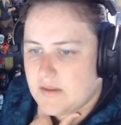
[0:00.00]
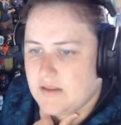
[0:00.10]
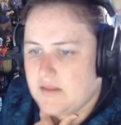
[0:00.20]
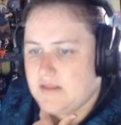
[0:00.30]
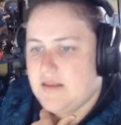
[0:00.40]

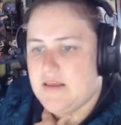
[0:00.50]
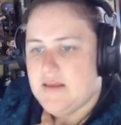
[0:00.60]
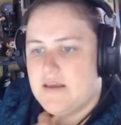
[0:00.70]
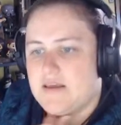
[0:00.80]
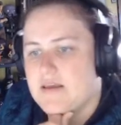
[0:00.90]
they
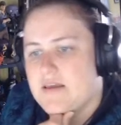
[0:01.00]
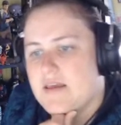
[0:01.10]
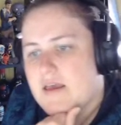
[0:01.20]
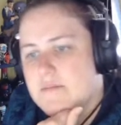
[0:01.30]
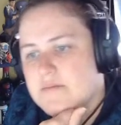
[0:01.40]

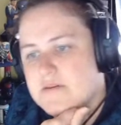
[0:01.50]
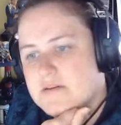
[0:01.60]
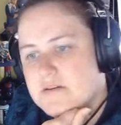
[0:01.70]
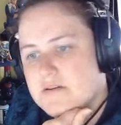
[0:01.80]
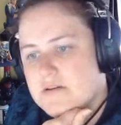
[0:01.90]
kept
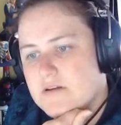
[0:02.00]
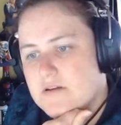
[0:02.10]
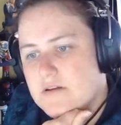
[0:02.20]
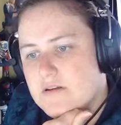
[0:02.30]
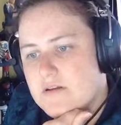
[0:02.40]

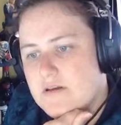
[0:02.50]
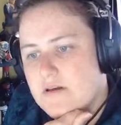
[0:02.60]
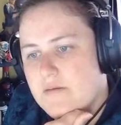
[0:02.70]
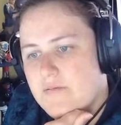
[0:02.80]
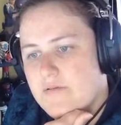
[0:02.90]
a
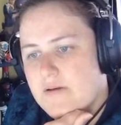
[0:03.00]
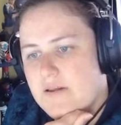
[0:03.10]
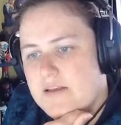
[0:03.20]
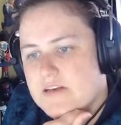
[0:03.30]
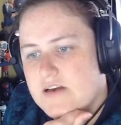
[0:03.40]
pretty
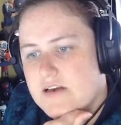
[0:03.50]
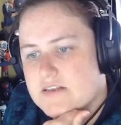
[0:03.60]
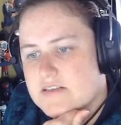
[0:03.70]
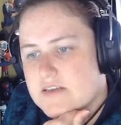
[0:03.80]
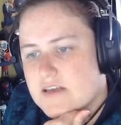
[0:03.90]
tight
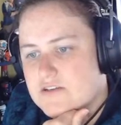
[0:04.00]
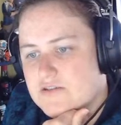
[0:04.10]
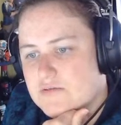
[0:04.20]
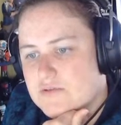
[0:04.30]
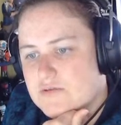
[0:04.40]
schedule,
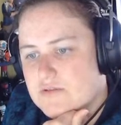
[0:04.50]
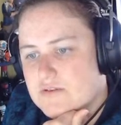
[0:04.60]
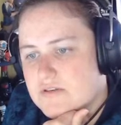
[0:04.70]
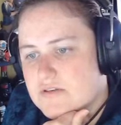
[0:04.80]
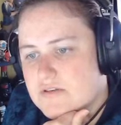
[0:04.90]
which
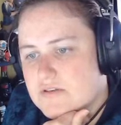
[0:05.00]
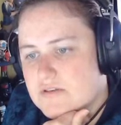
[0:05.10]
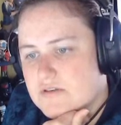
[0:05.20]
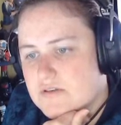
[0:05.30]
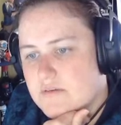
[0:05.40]
was
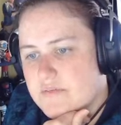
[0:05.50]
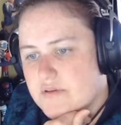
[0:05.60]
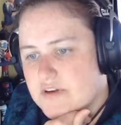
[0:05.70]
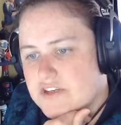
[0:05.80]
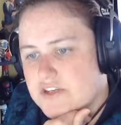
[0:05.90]

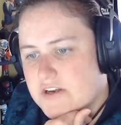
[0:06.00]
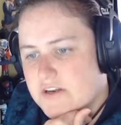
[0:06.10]
appreciated.